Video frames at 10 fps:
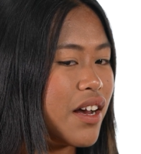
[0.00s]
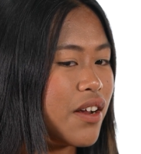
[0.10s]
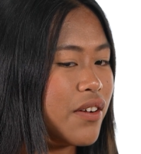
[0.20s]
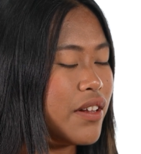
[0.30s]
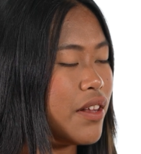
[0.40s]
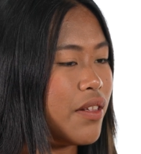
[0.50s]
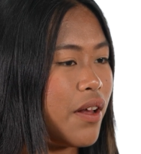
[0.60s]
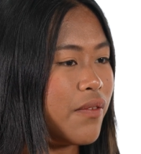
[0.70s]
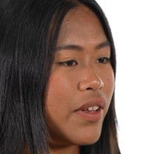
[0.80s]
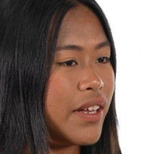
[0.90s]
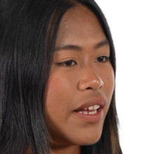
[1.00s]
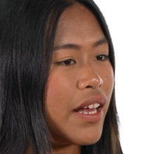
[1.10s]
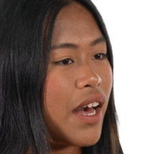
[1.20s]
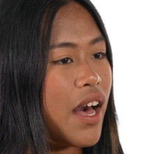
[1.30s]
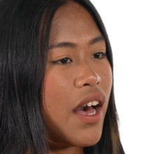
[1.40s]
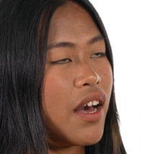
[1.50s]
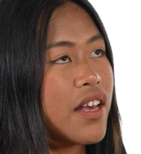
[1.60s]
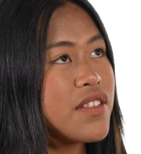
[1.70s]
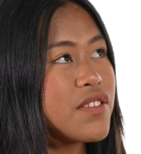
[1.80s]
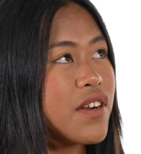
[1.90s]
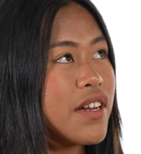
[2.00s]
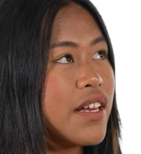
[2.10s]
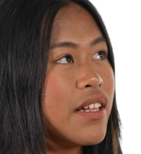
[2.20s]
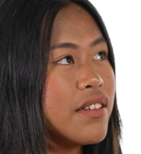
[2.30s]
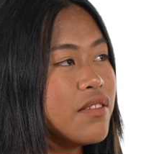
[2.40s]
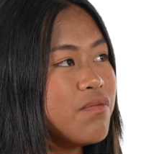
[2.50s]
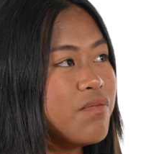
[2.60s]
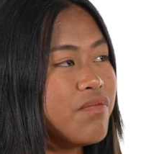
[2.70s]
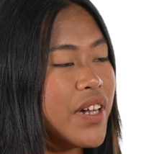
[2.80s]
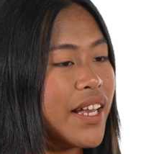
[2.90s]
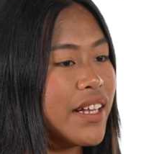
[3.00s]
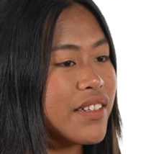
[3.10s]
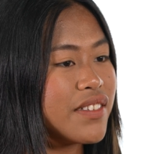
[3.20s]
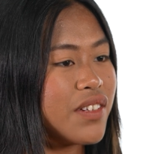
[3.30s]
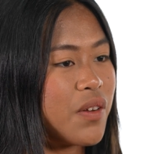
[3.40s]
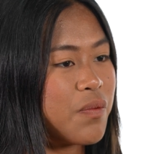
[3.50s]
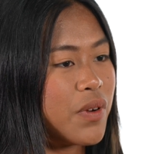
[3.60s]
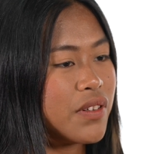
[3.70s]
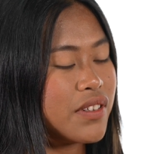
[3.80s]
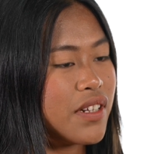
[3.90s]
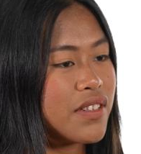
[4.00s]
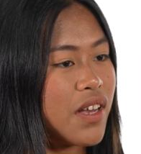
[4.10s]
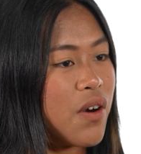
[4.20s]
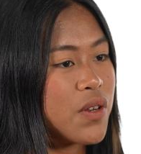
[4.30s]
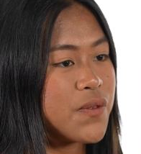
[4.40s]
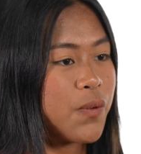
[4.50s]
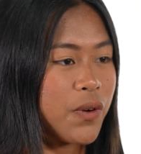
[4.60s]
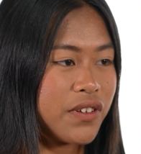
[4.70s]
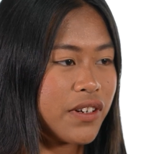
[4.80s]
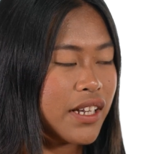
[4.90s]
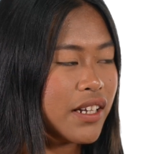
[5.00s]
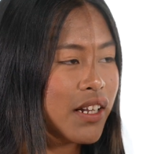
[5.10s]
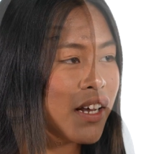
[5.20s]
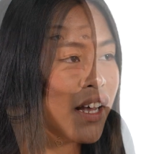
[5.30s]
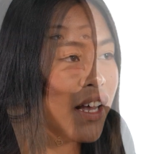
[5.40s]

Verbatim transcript: I'm really loving it. I started playing softball since I was fourth grade.